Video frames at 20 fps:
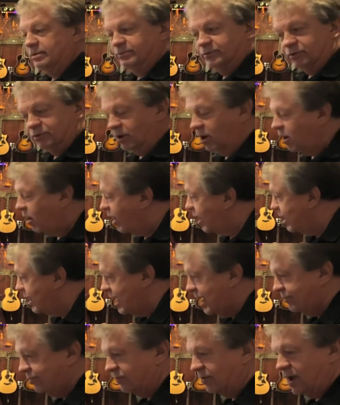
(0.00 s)
Sorry,
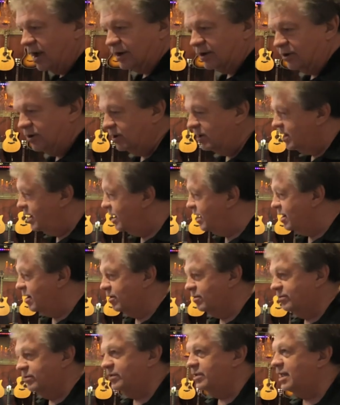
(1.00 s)
that's not good here.
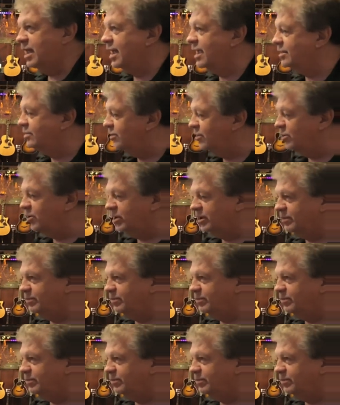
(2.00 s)
Can't do it.